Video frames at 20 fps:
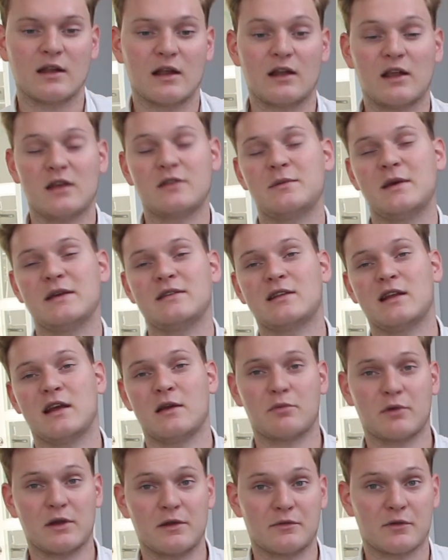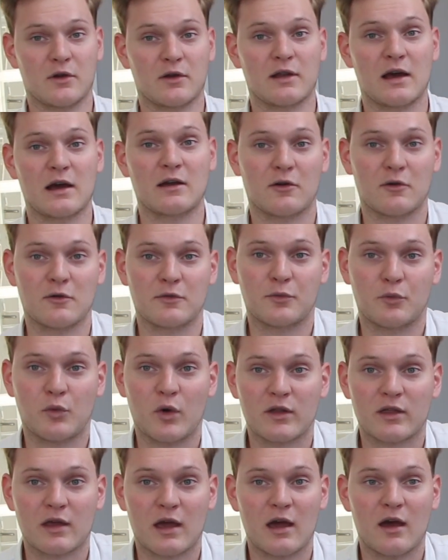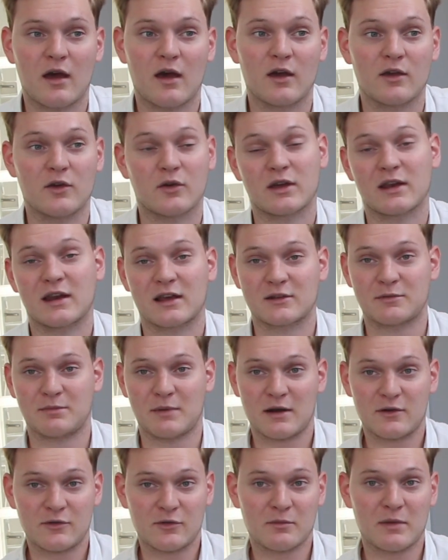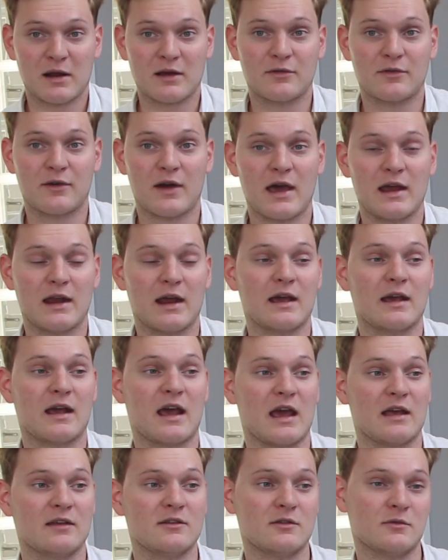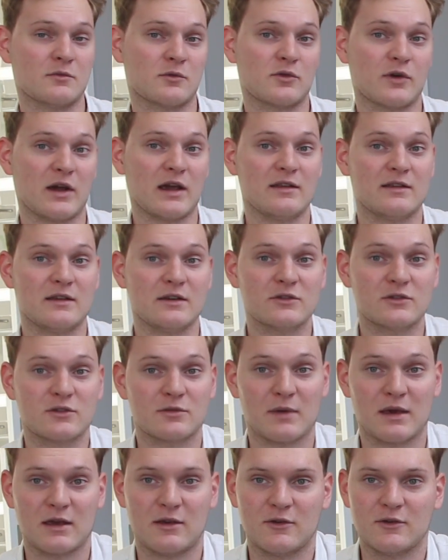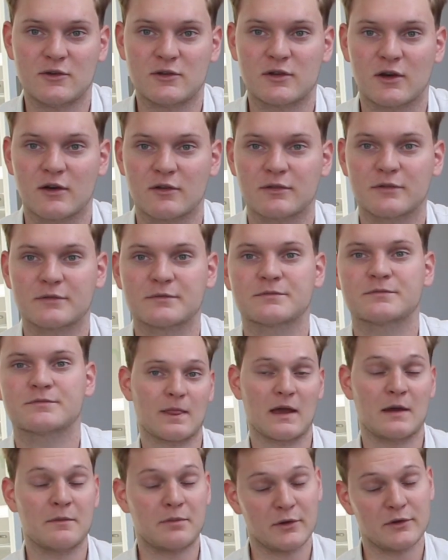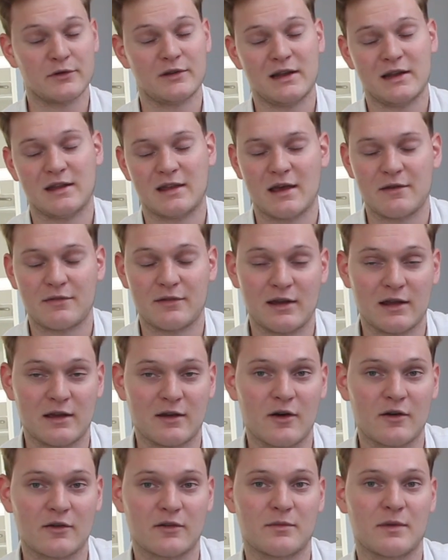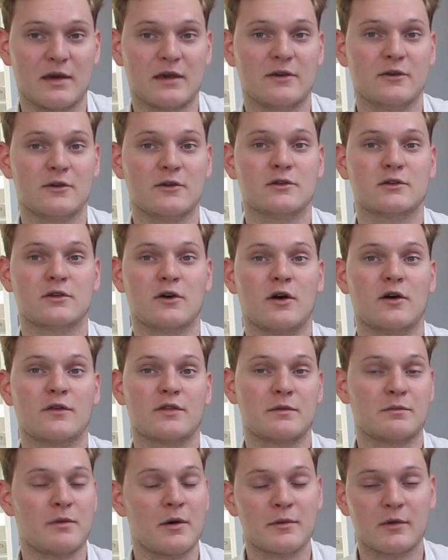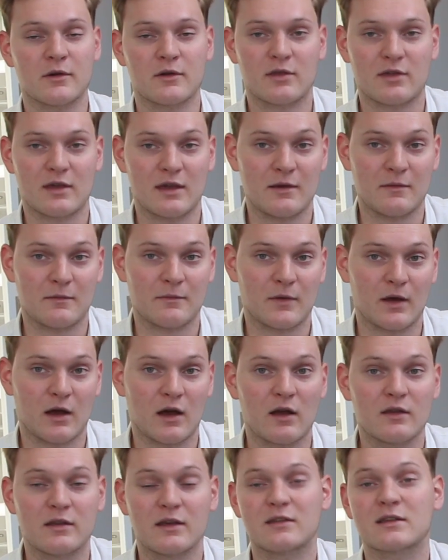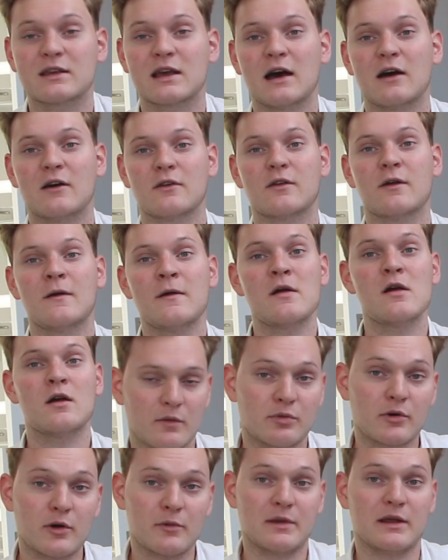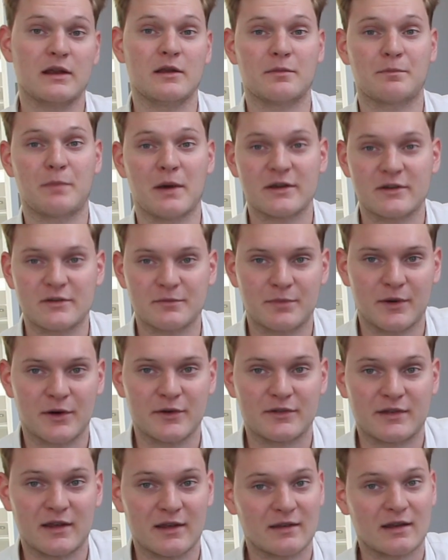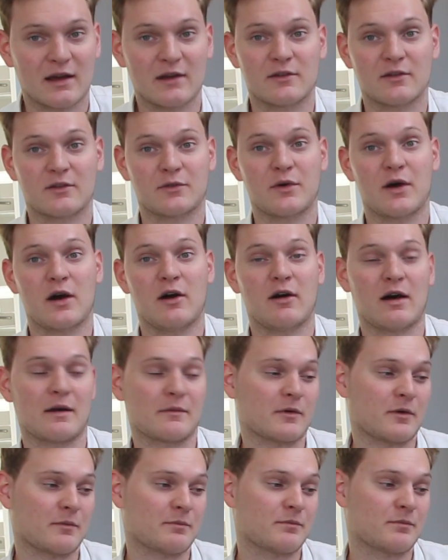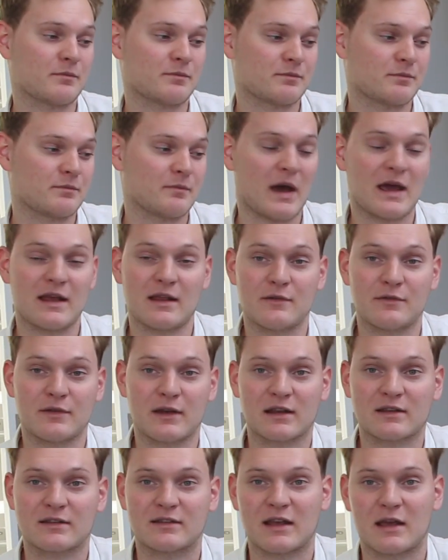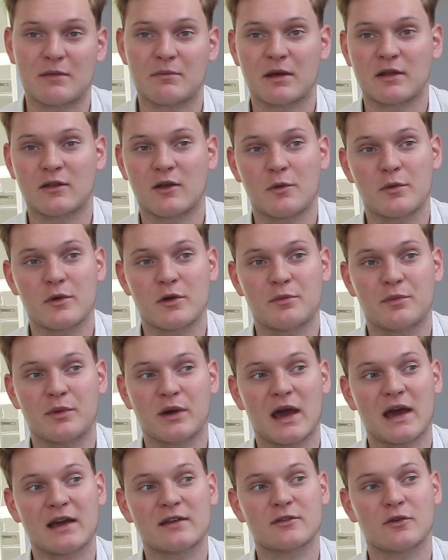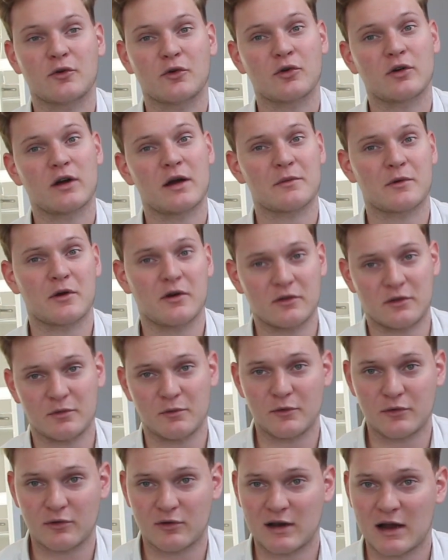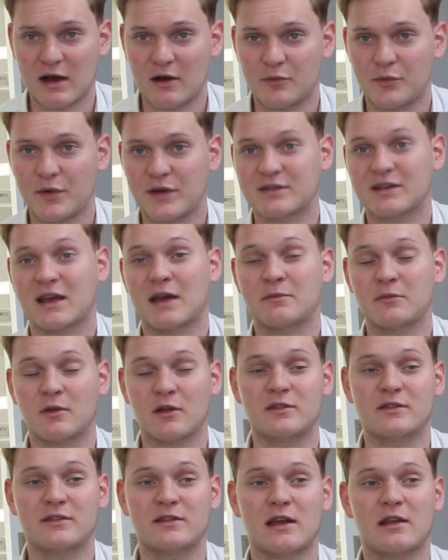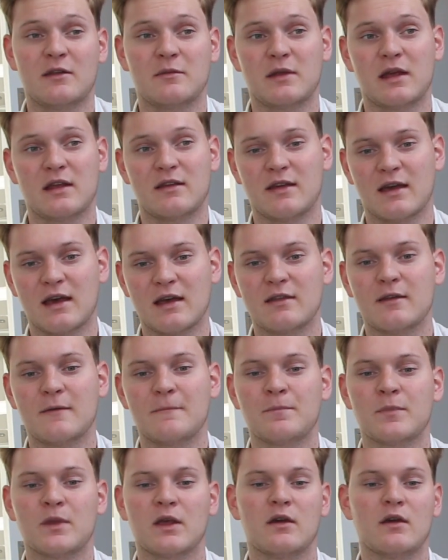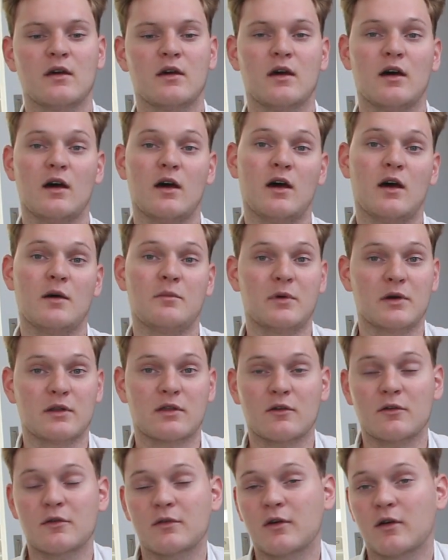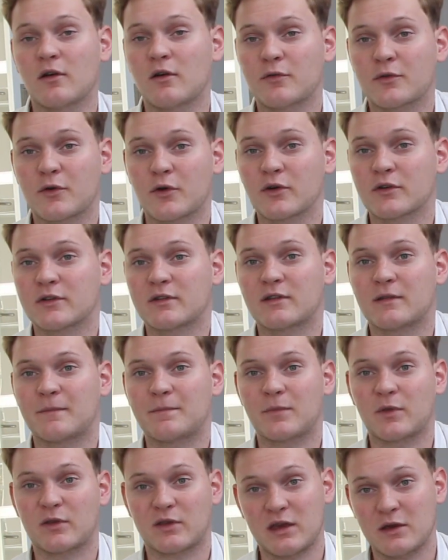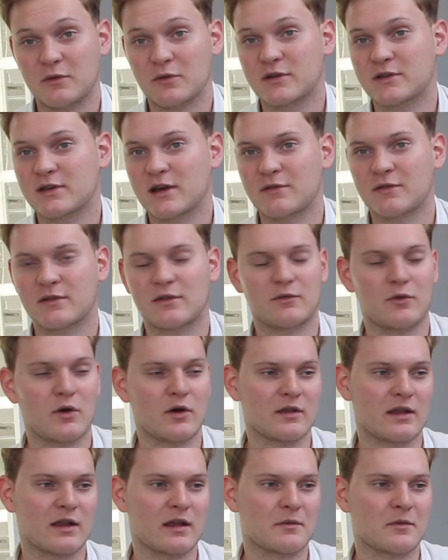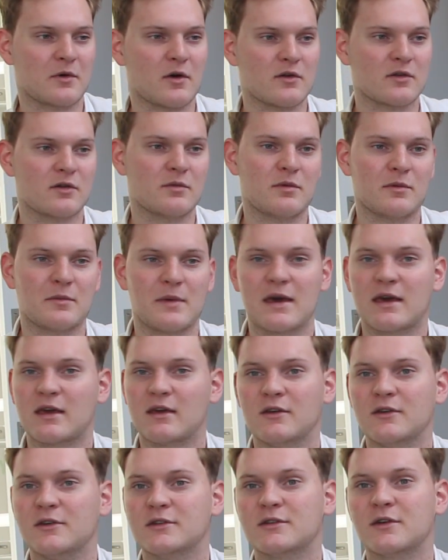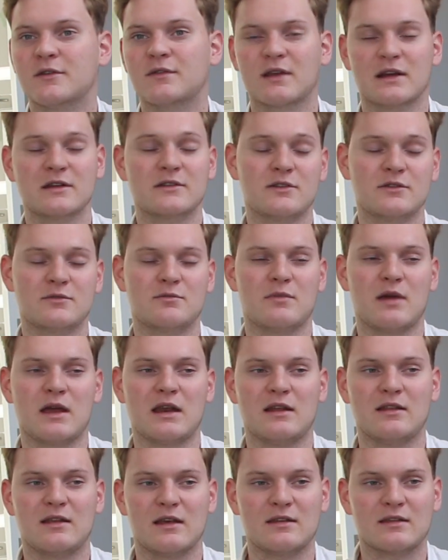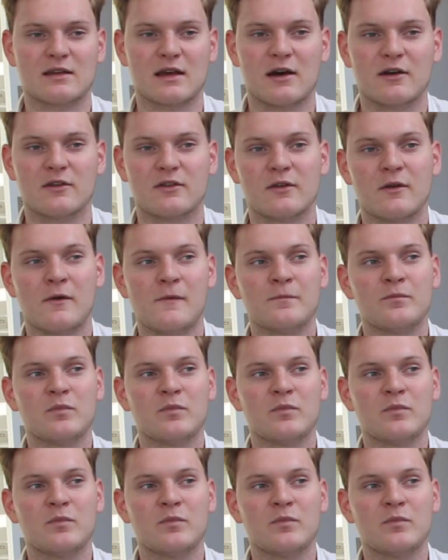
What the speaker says: Now that's basically a brief rundown of what you can expect from Black Friday and some great deals to make use of. I'm personally definitely going to make use of the Popcorn theme discount, probably the Passion Post discount as well. I might even extend my WPX, or I'm going to move to Cloudways. I'm not set on that yet, but of course Keyword Chef is one that I'm going to be making use of. There's just many discounts.